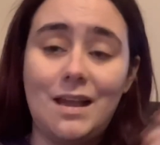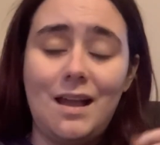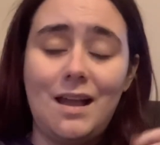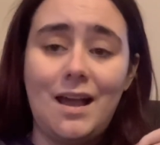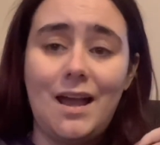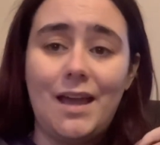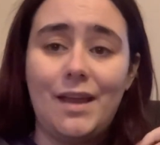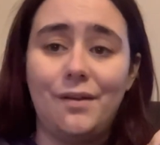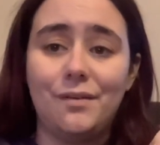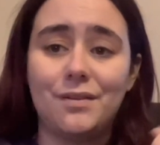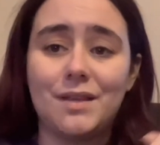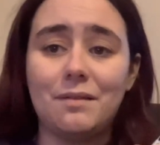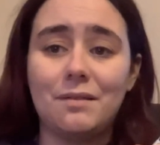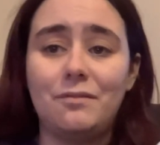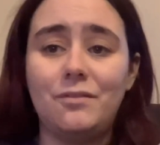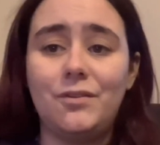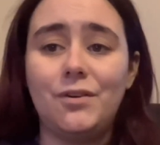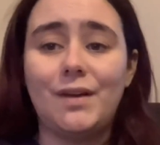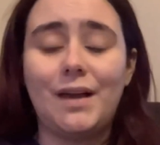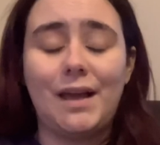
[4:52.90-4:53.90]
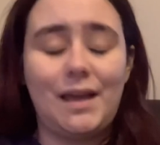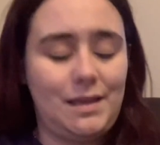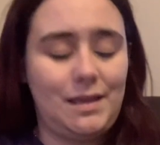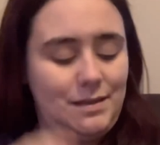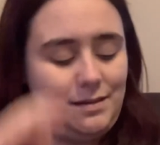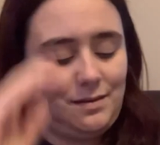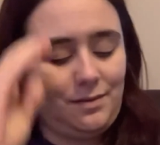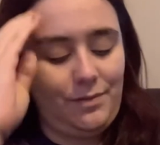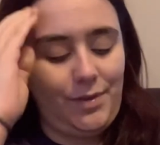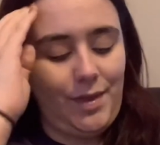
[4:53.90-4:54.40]
I know some of you
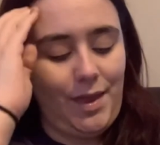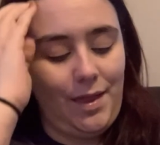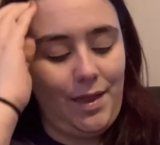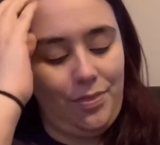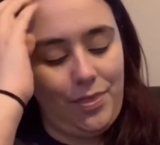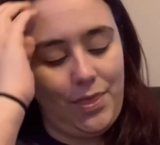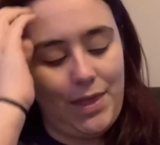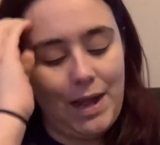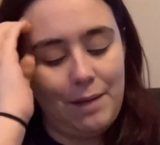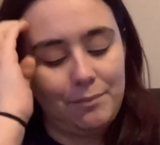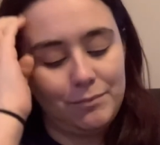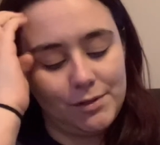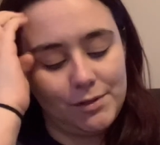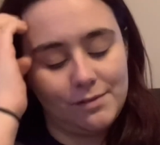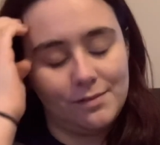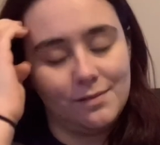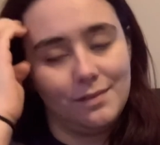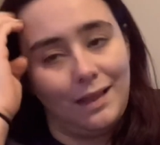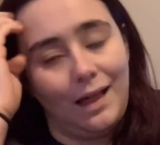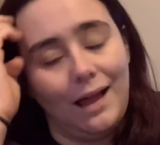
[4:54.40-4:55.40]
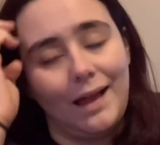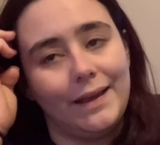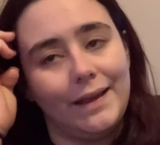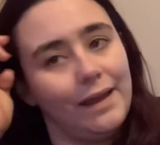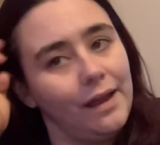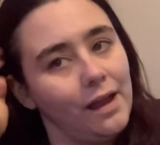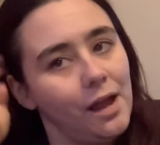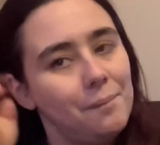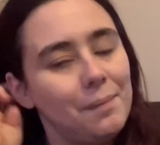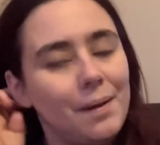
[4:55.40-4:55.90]
guys think that I'm just
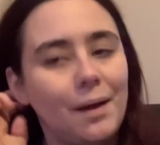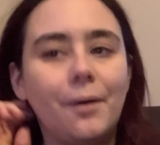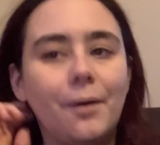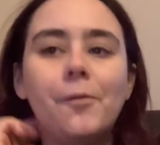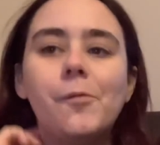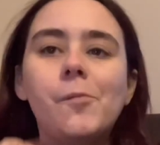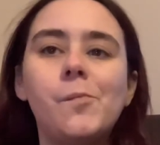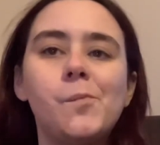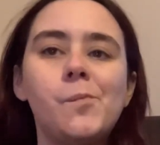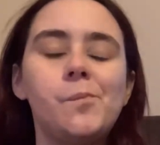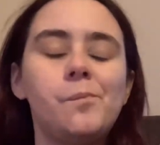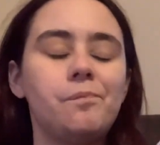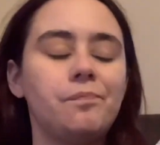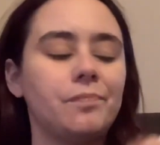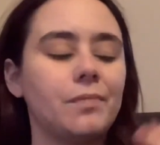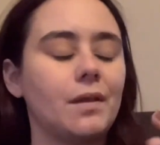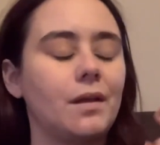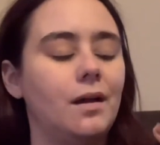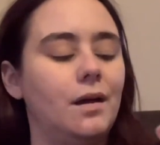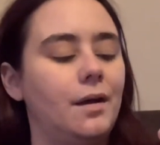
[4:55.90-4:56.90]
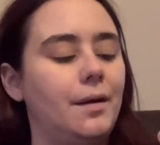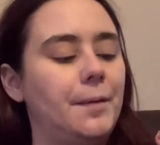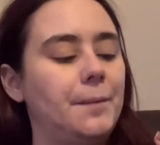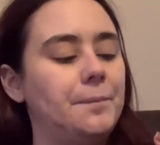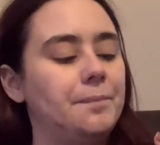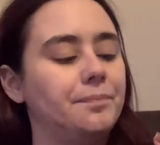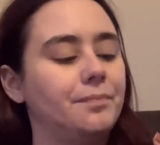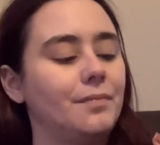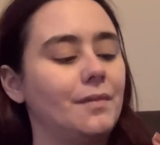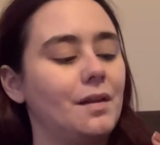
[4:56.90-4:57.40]
lying about
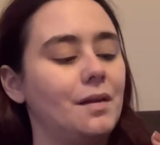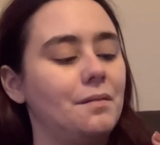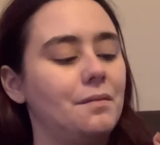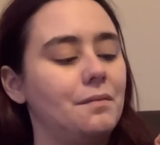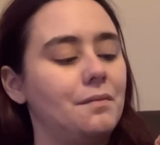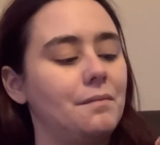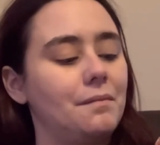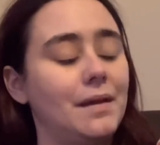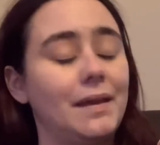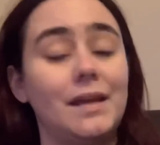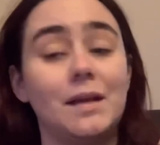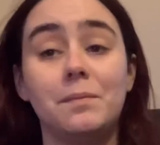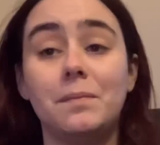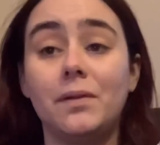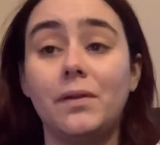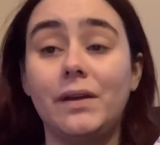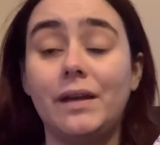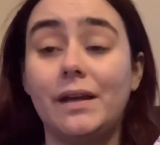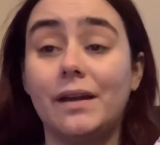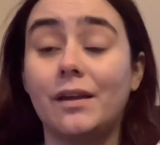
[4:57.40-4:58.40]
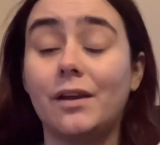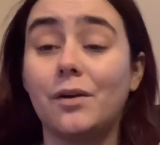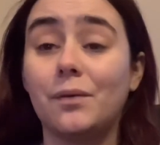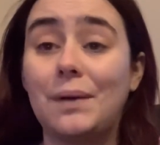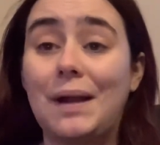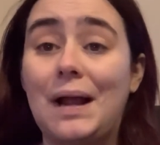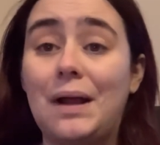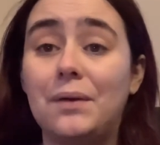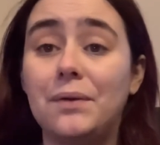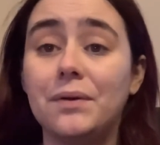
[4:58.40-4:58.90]
um, my inability to get
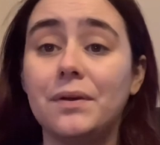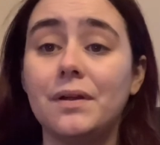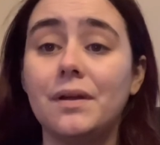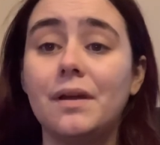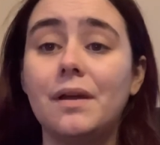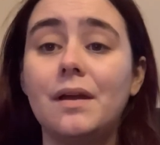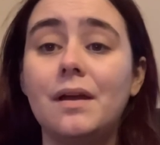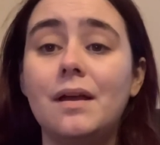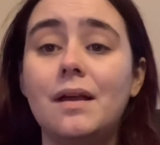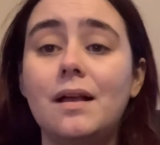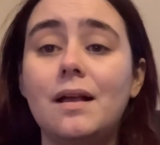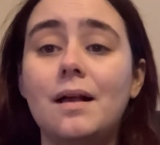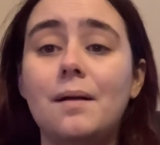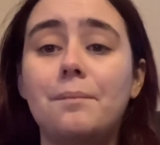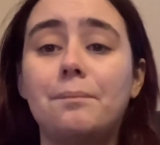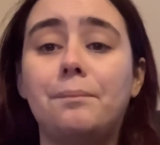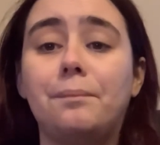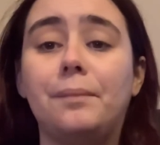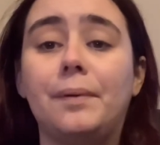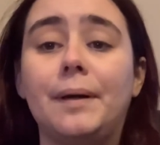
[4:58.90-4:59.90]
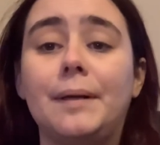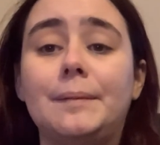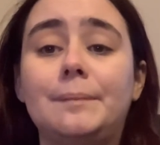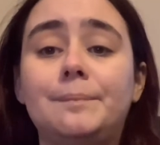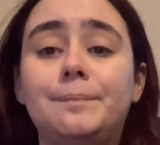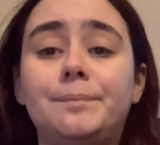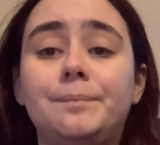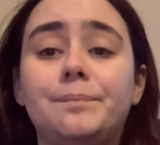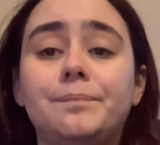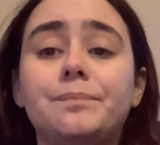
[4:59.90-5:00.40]
around, but
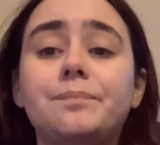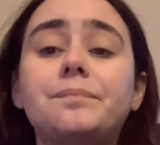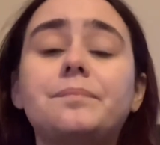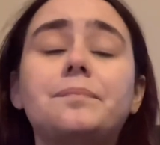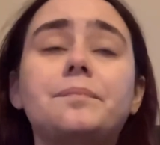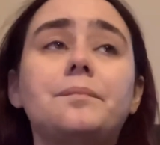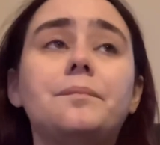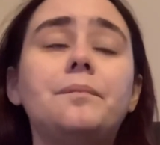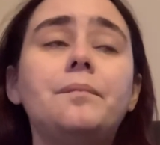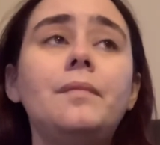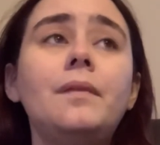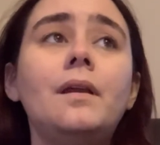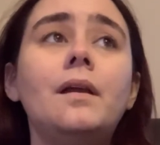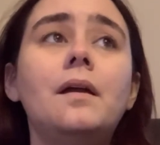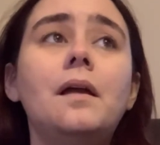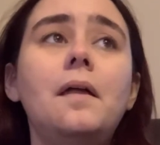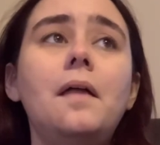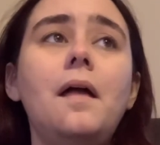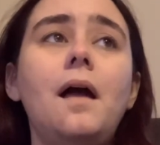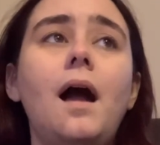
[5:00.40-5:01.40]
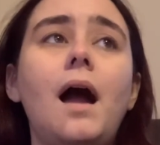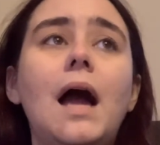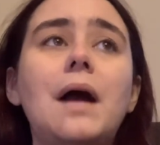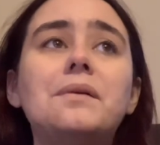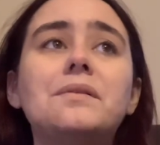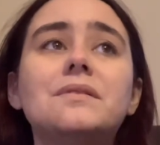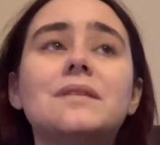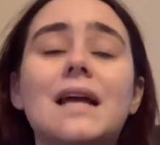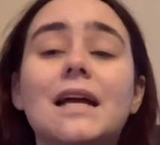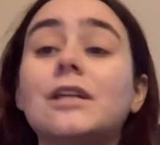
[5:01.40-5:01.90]
I
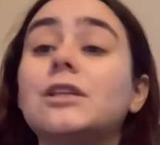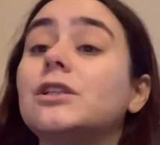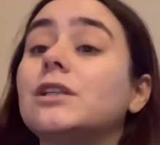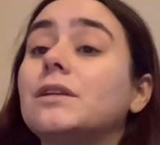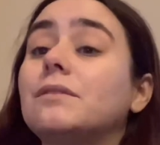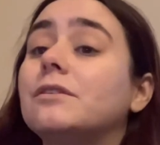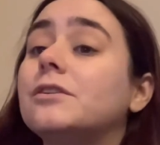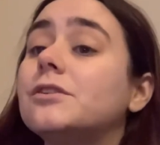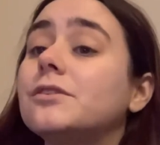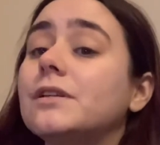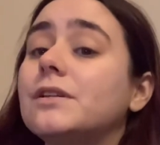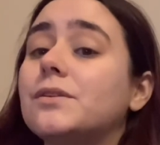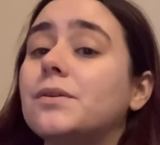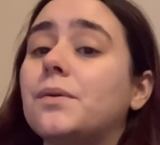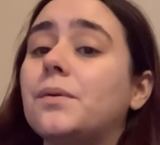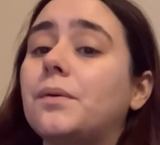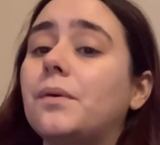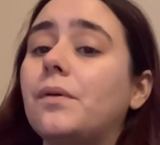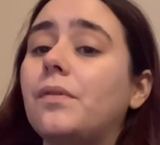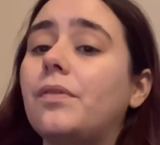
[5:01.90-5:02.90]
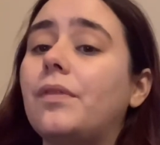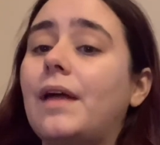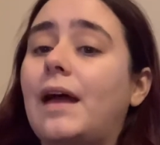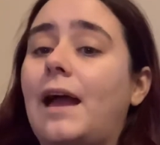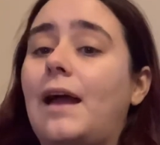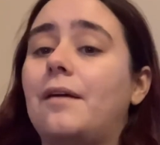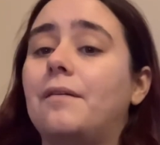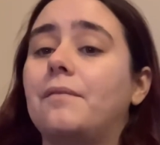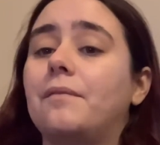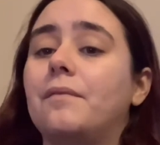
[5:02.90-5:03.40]
was actually originally told that
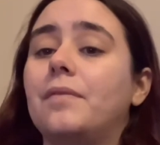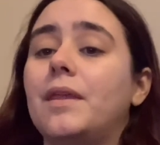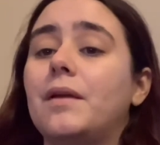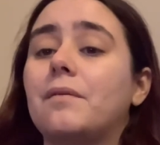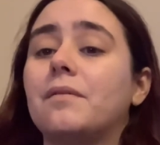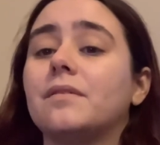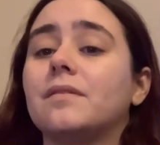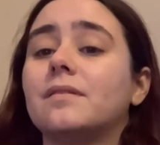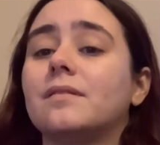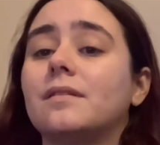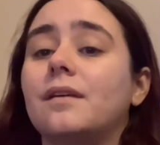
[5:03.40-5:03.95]
I, there was a